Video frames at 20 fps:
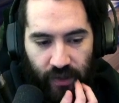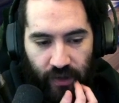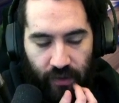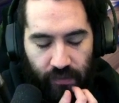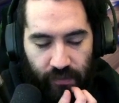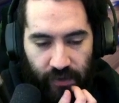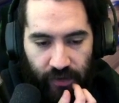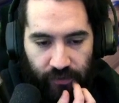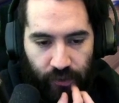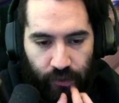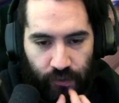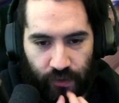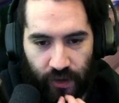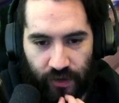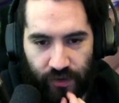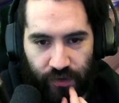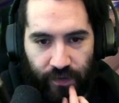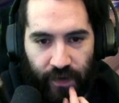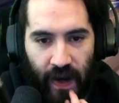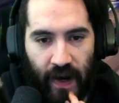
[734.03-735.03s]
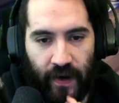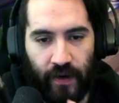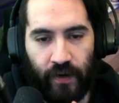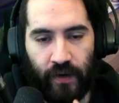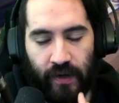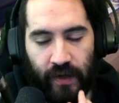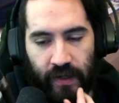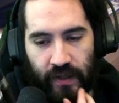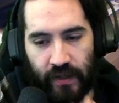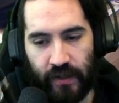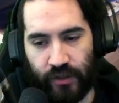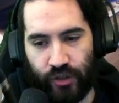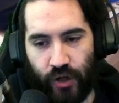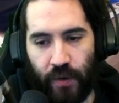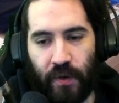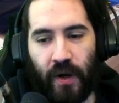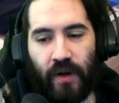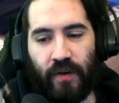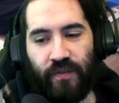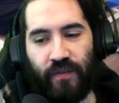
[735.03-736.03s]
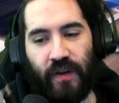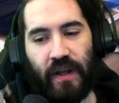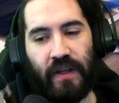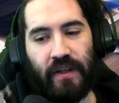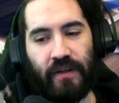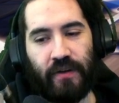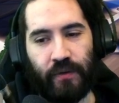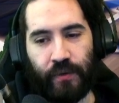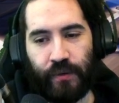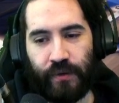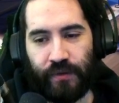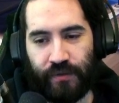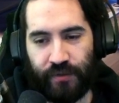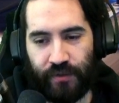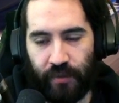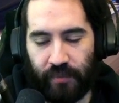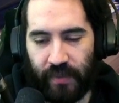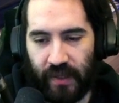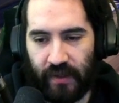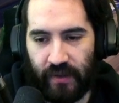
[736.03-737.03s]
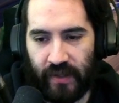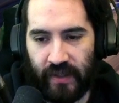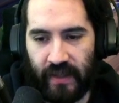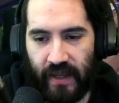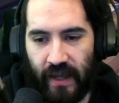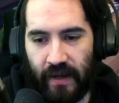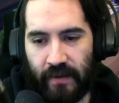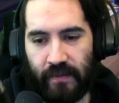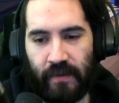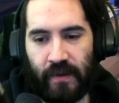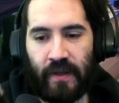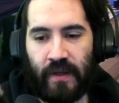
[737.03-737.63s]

if you touch fire in a Charog fight or something like that.